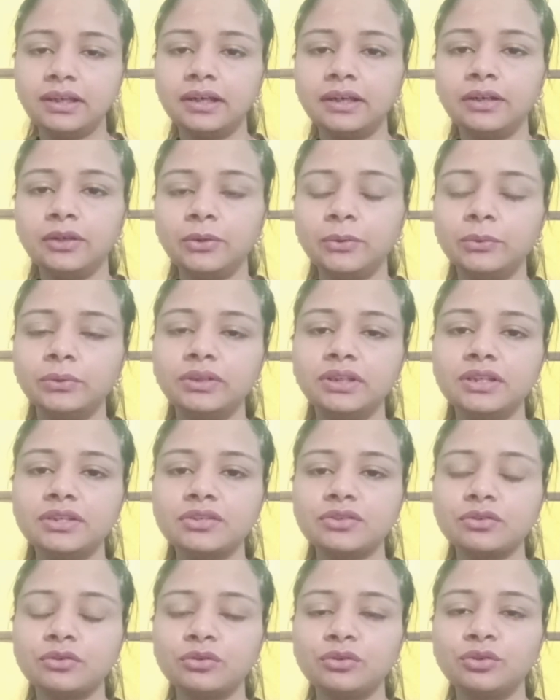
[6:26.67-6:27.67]
can do
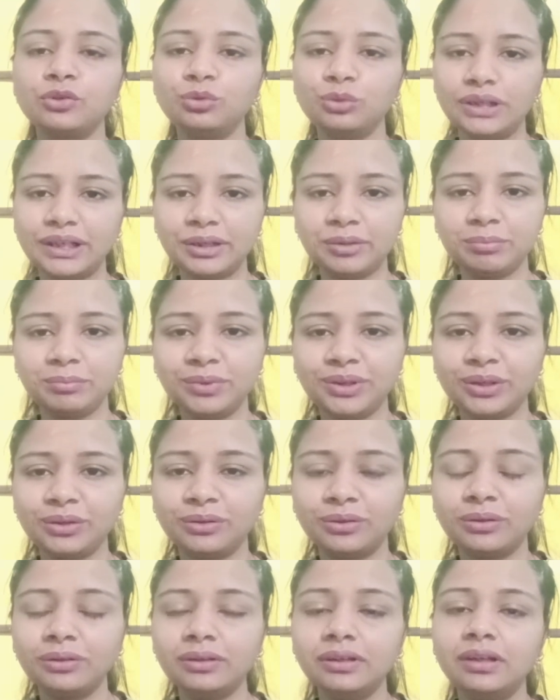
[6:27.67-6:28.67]
this, so do let me
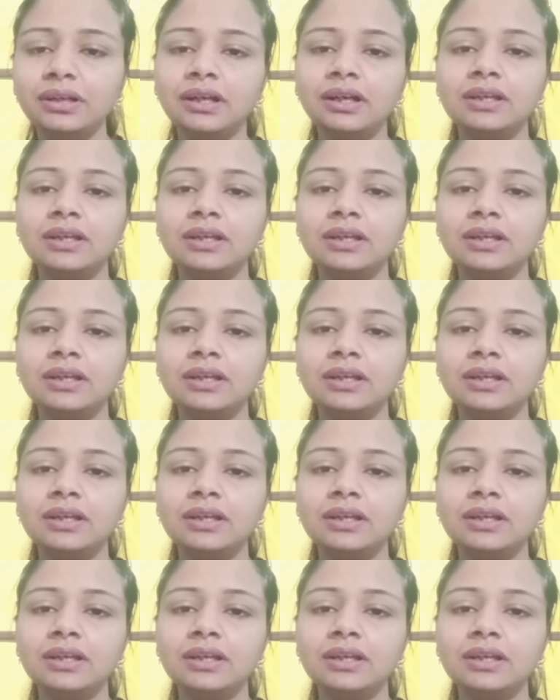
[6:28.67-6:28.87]
know,